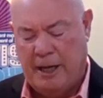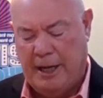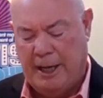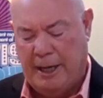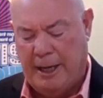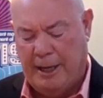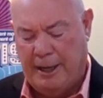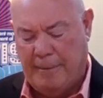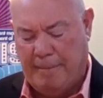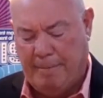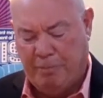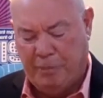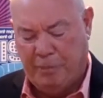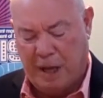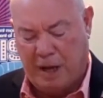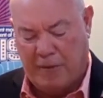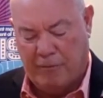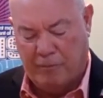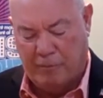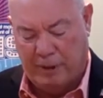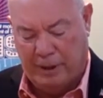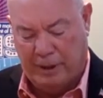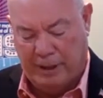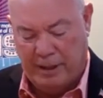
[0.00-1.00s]
Um, I
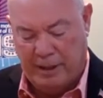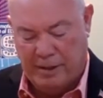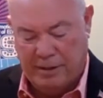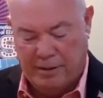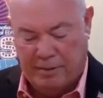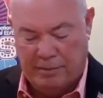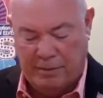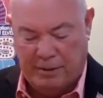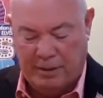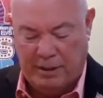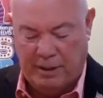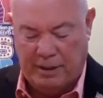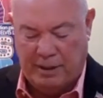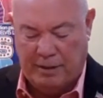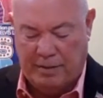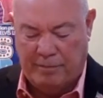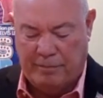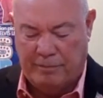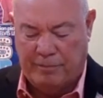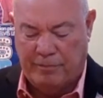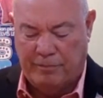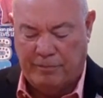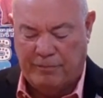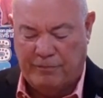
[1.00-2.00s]
really uh,
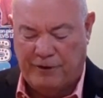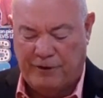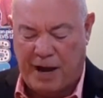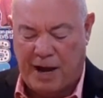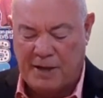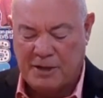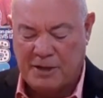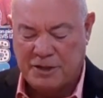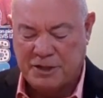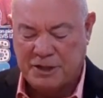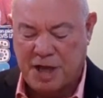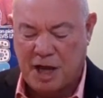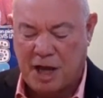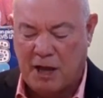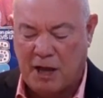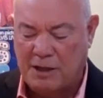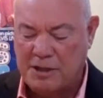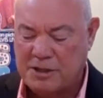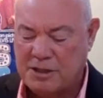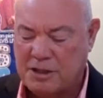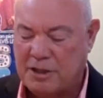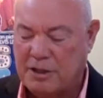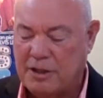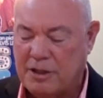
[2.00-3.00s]
find
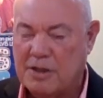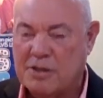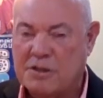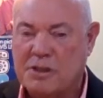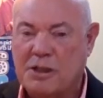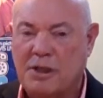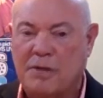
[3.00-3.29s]
solace in this.